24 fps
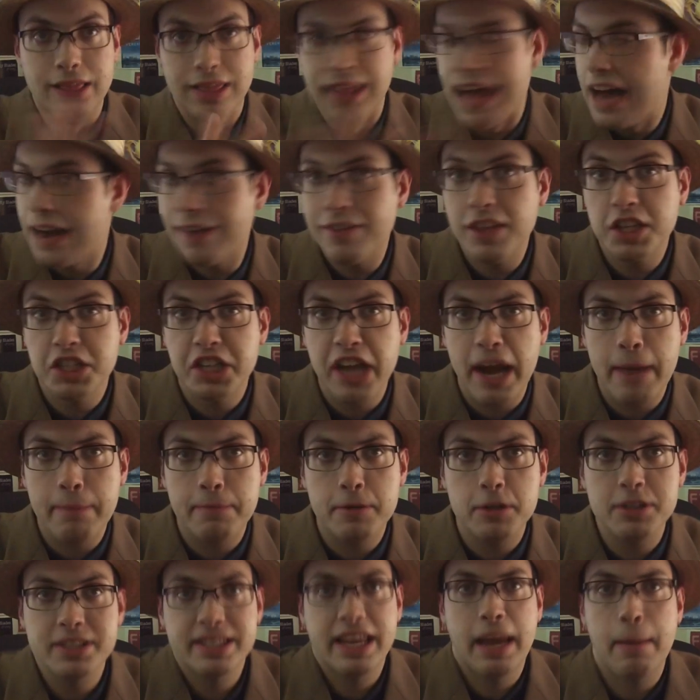lot of the
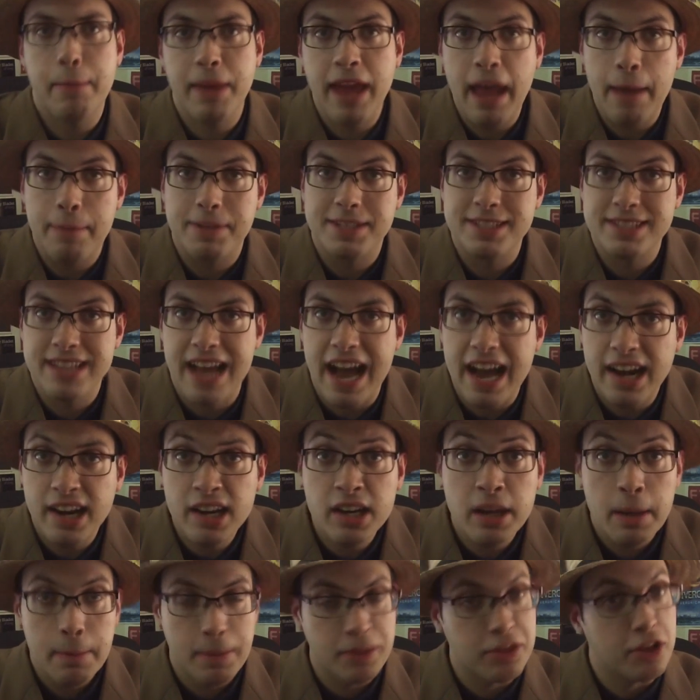chapters can be
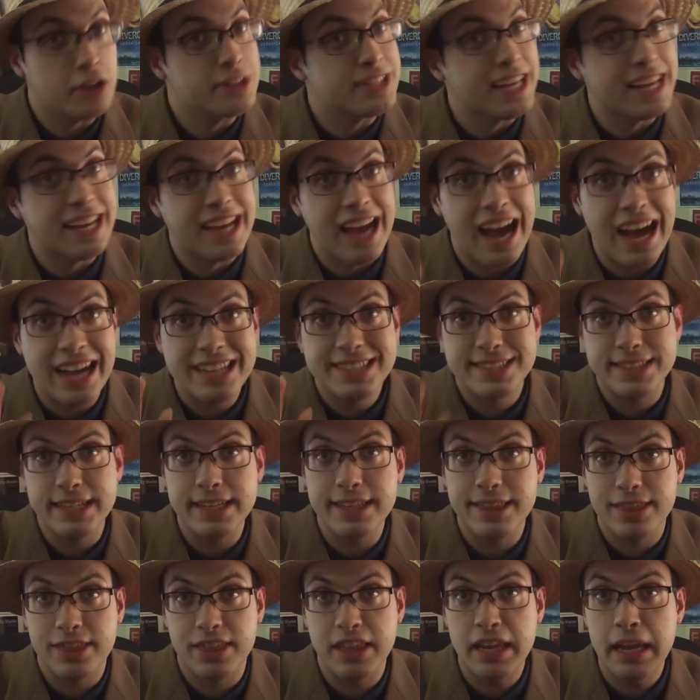episodic, but there's a
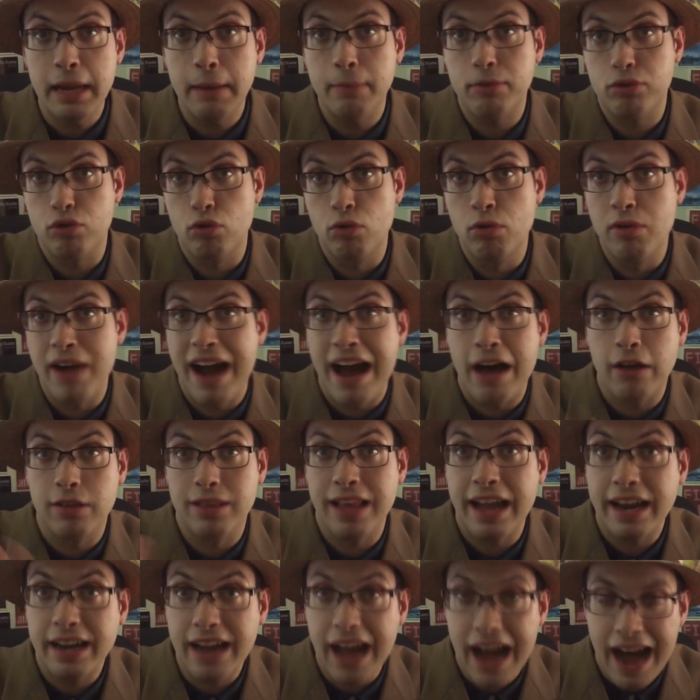constant theme
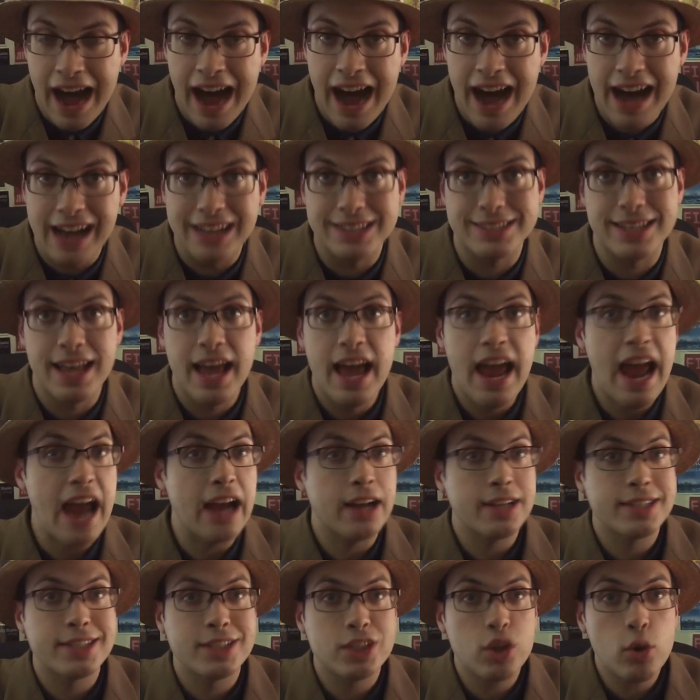throughout, like Oz.
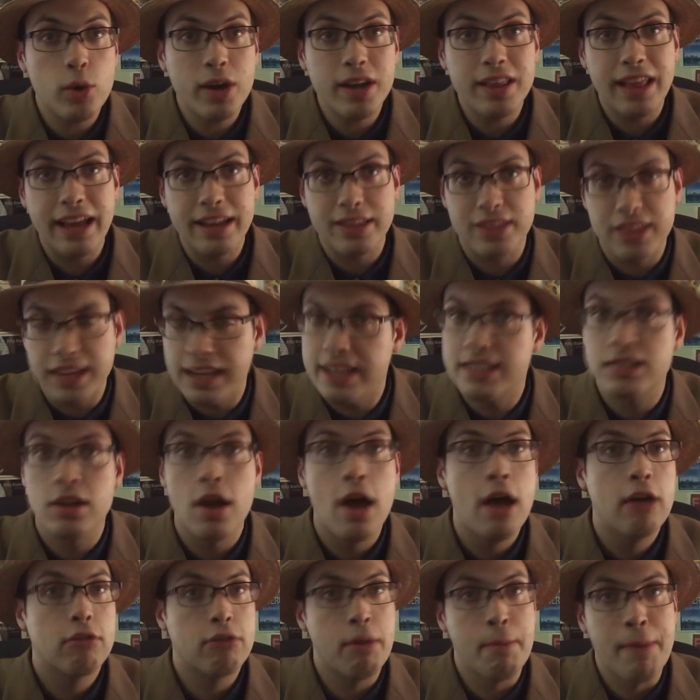And a story like this
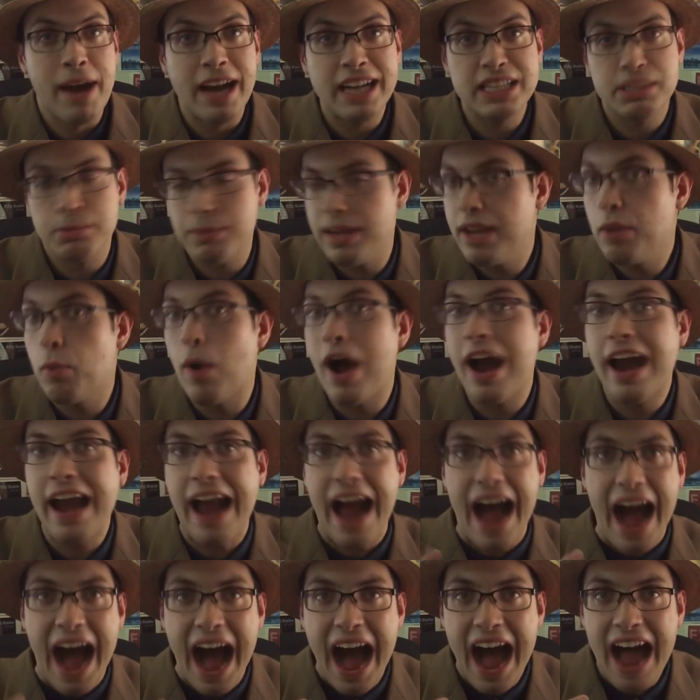reminds me
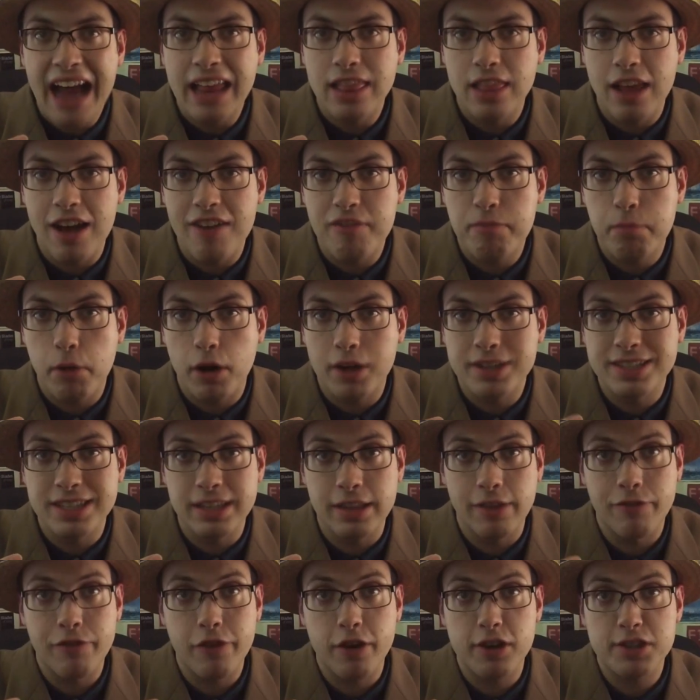why I love books
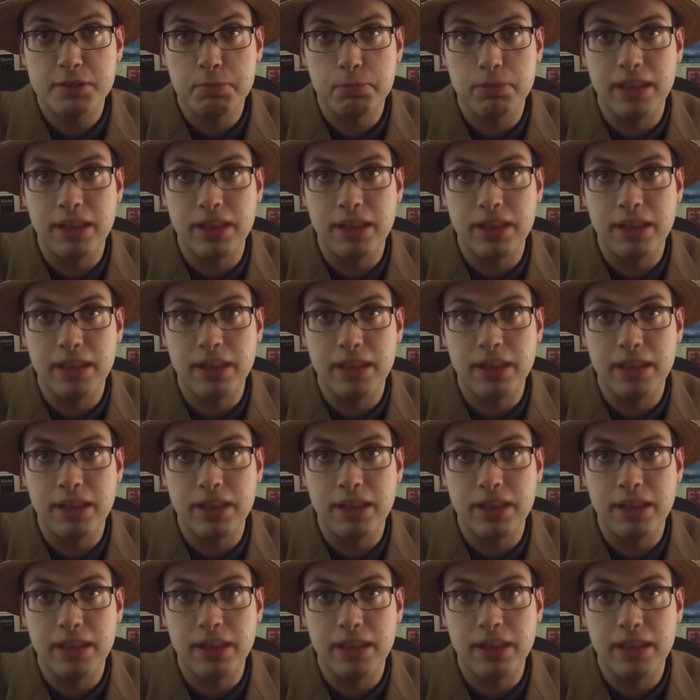in the first